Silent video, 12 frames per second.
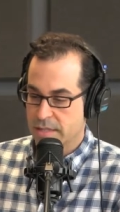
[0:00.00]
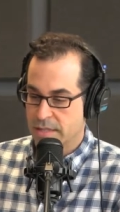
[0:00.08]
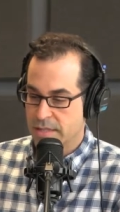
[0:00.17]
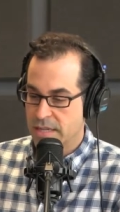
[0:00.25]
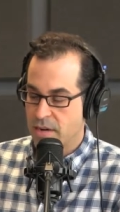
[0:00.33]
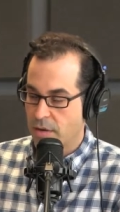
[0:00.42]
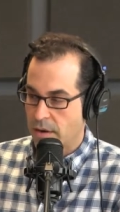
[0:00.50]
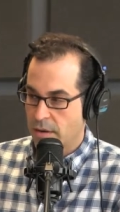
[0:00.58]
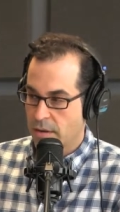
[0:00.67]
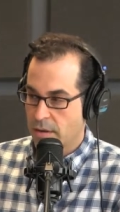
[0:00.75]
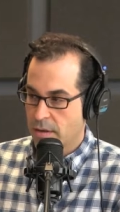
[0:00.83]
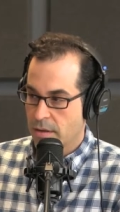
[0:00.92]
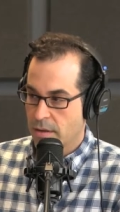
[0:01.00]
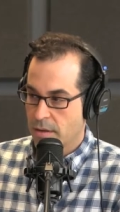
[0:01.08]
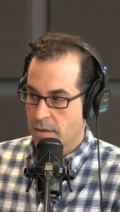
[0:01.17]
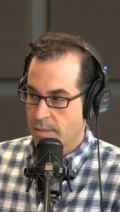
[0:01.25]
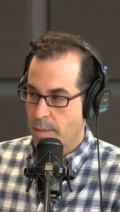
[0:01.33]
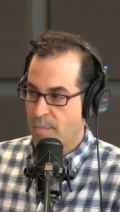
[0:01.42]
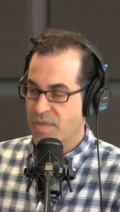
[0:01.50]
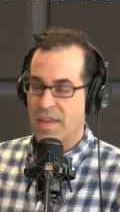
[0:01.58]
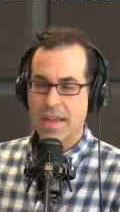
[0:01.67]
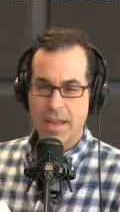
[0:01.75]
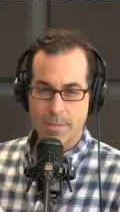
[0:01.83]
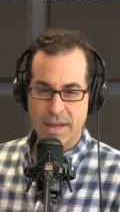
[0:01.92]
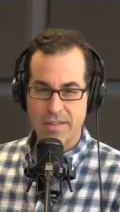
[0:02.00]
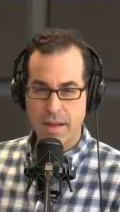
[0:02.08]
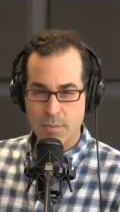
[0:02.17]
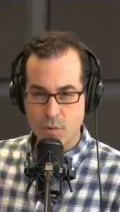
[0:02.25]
it's secret. I'm thinking about that.